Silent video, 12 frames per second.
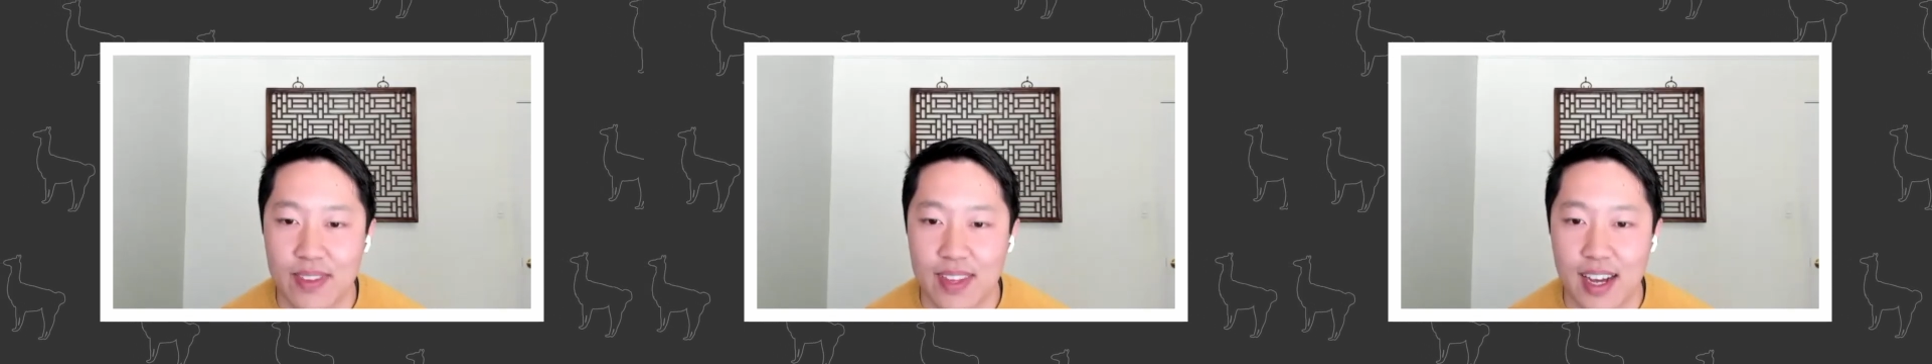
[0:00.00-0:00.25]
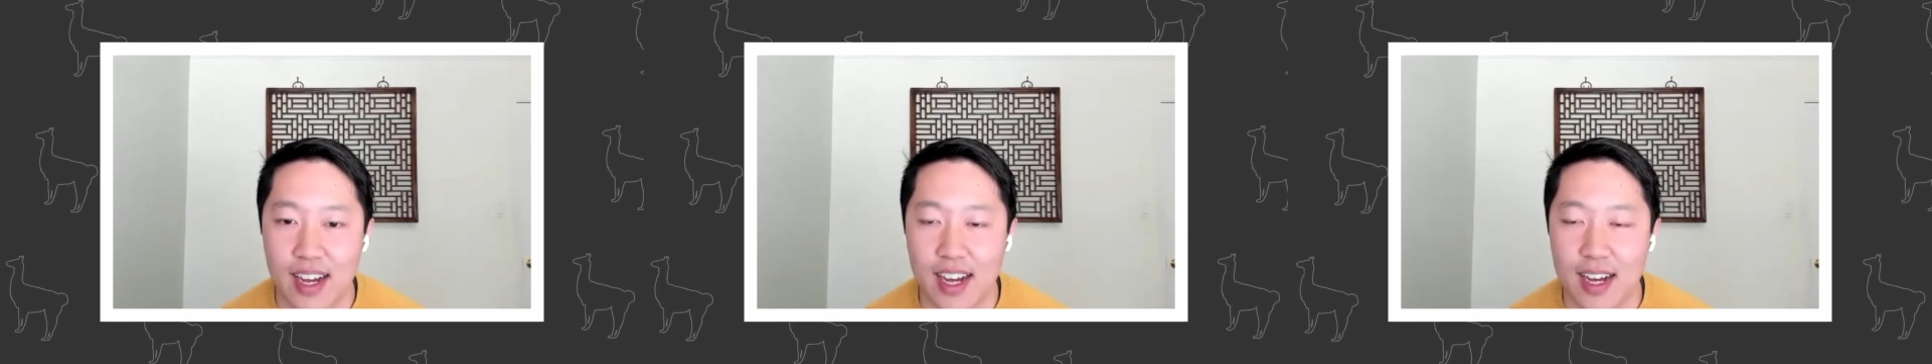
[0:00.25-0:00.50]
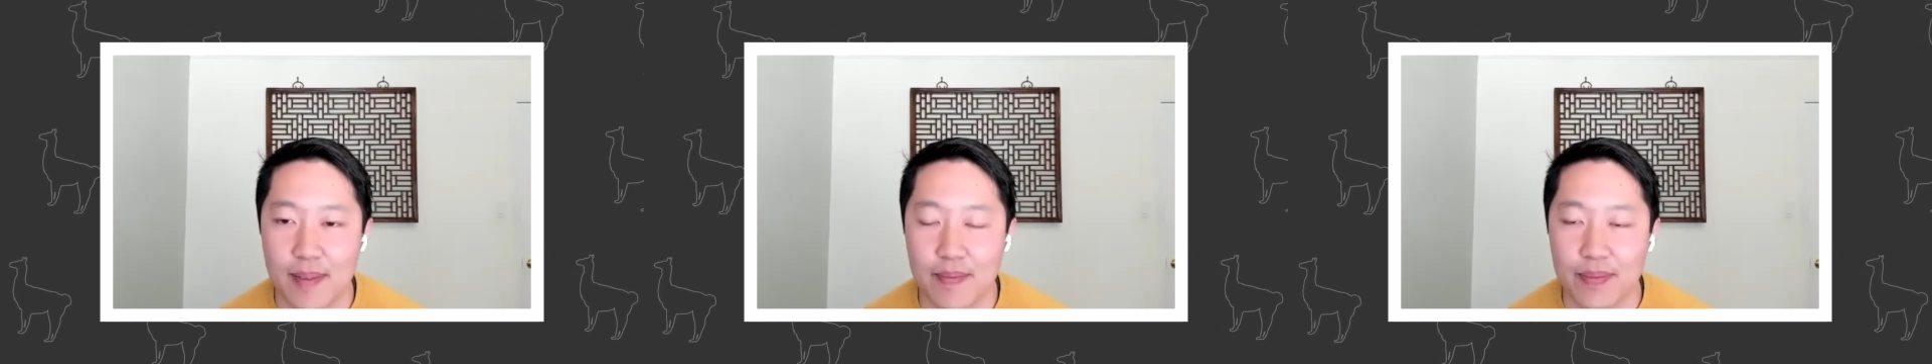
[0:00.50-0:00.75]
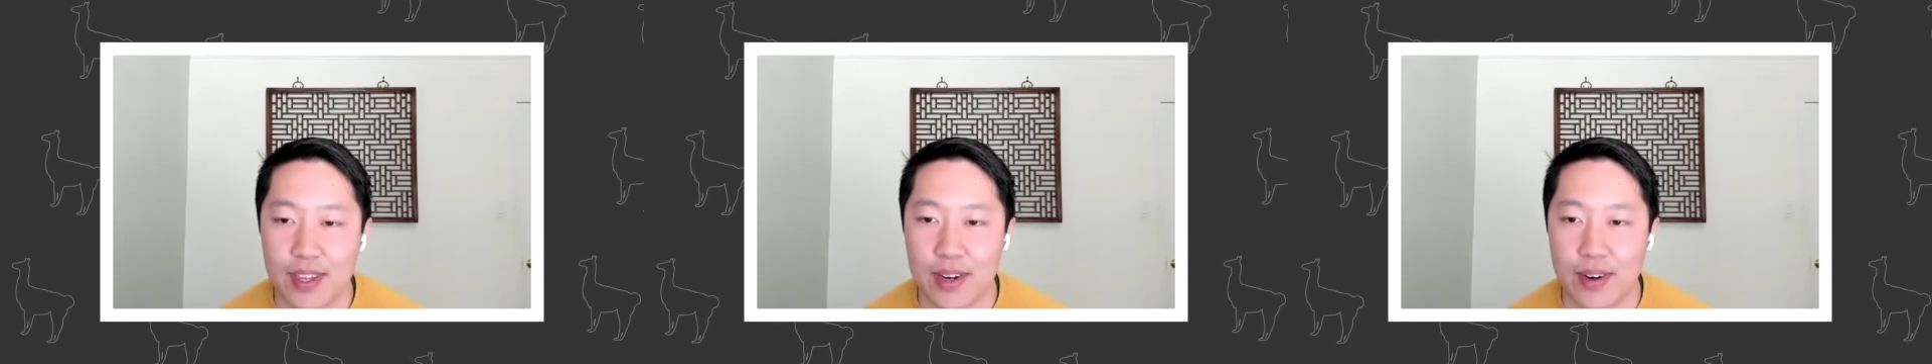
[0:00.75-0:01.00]

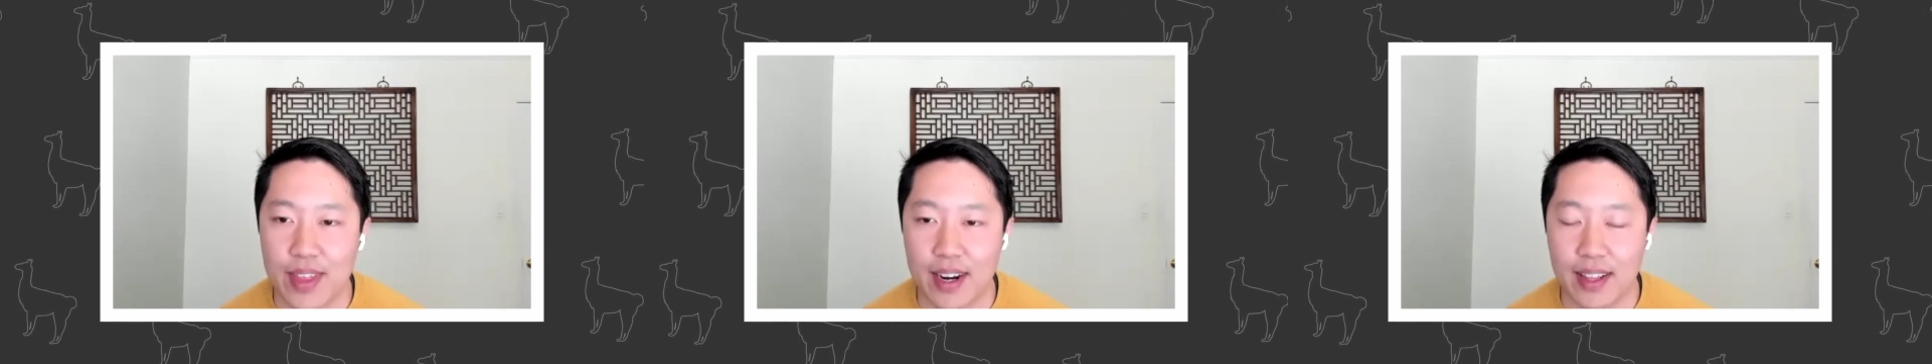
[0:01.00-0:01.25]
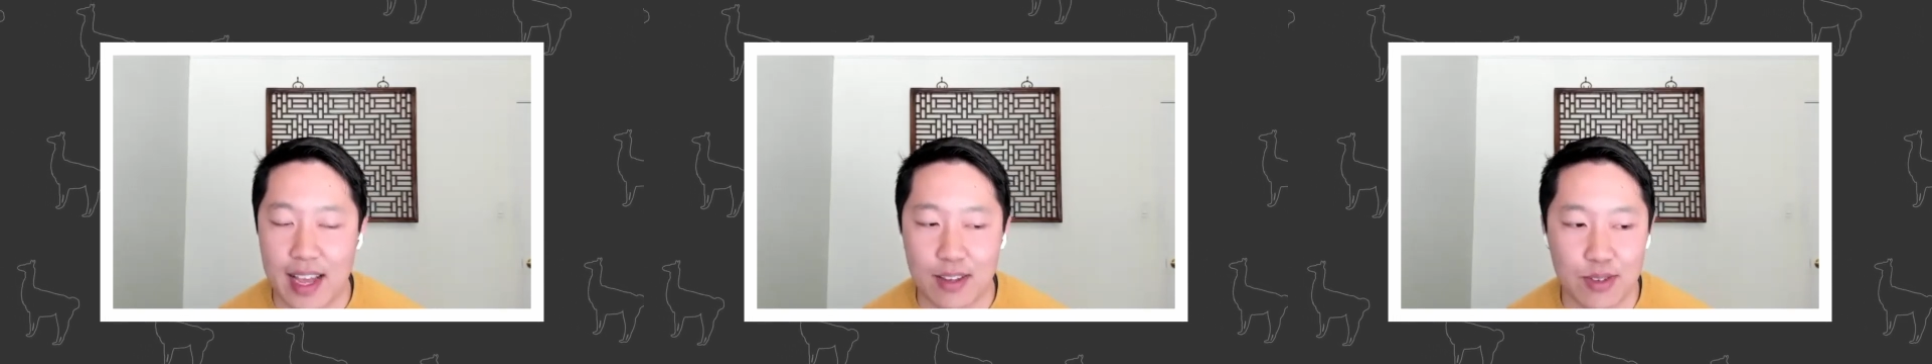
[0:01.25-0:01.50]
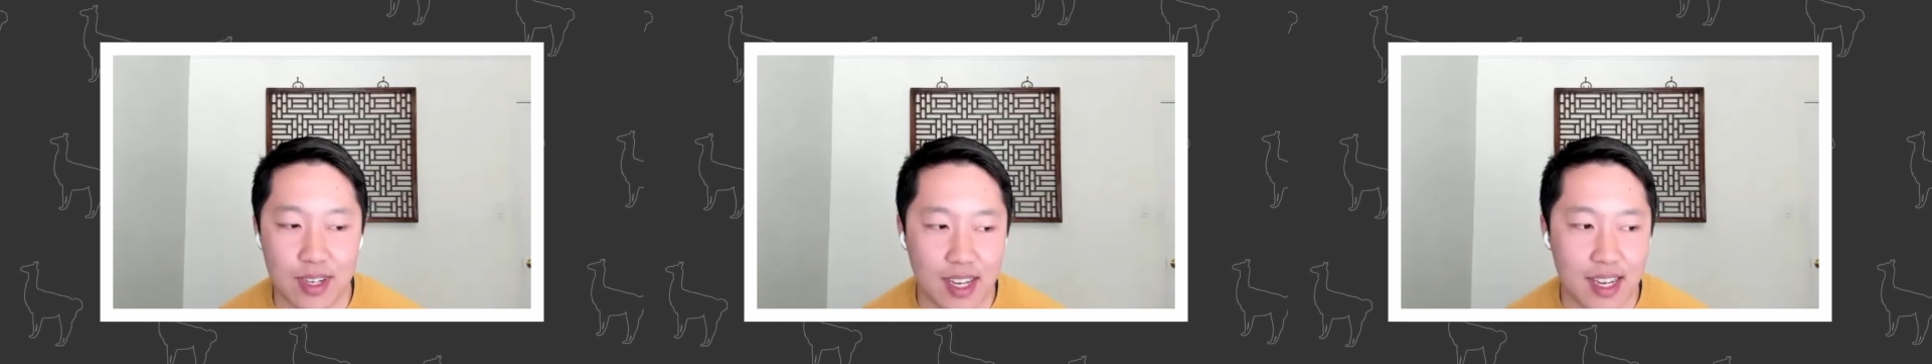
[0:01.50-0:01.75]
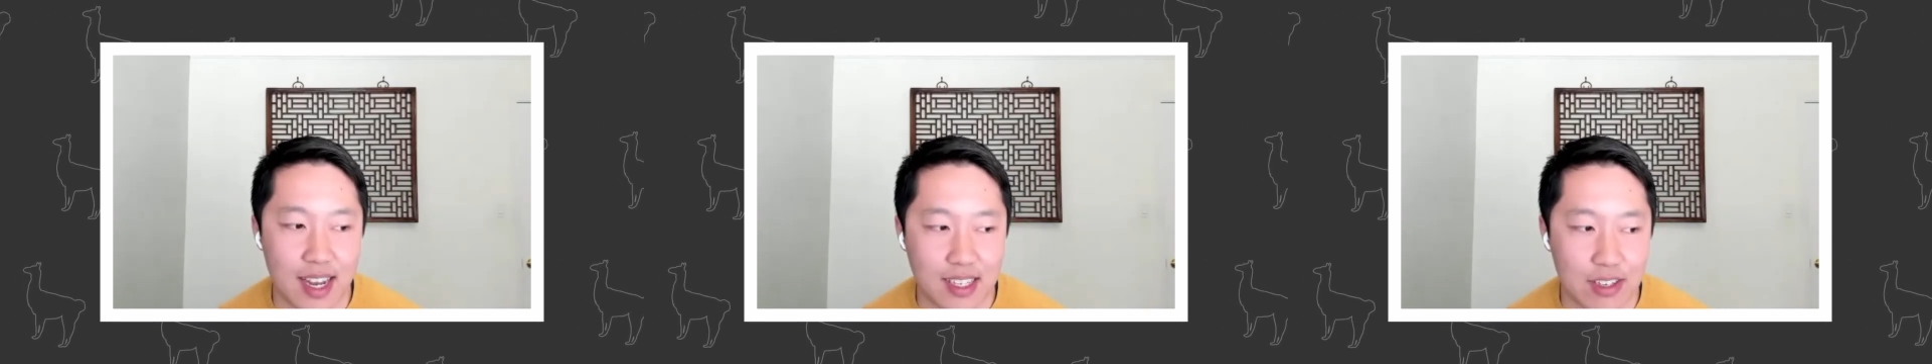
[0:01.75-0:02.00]
that allows you to
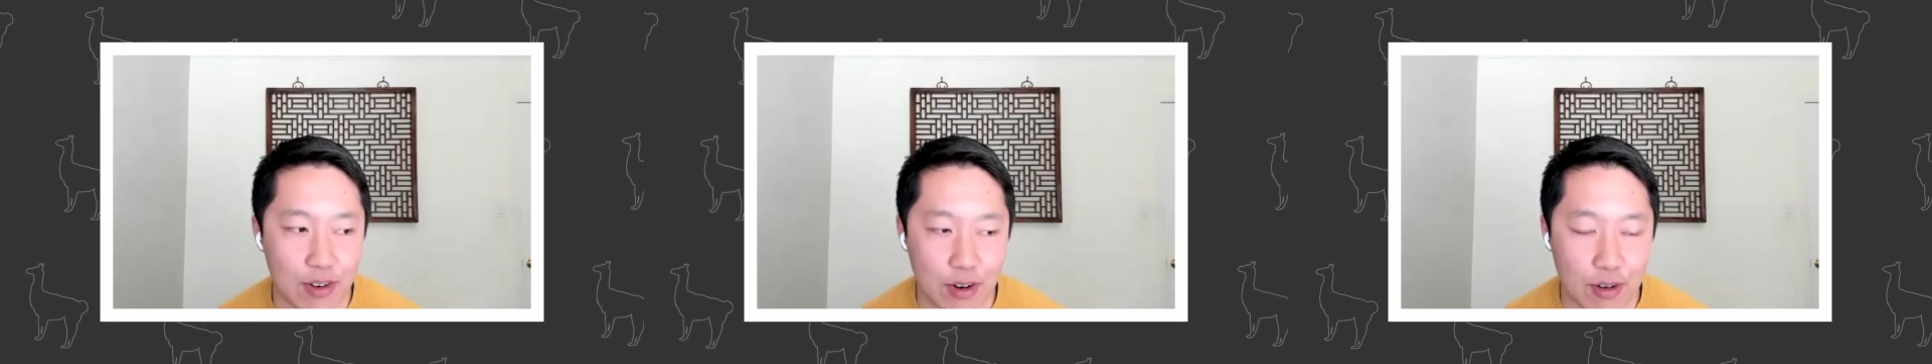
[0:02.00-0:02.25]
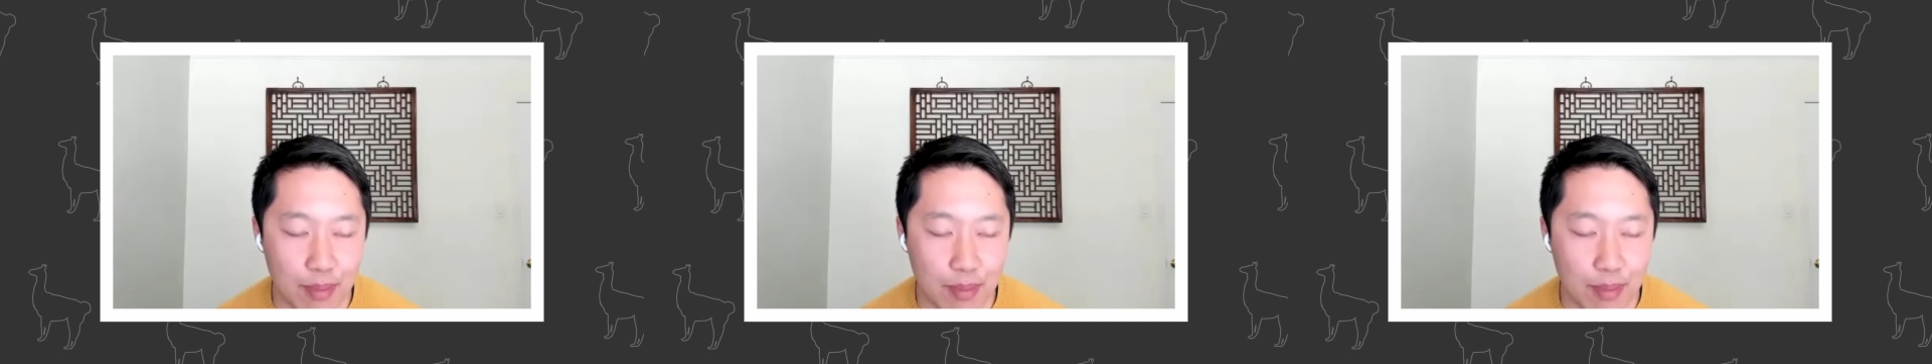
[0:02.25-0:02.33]
connect your own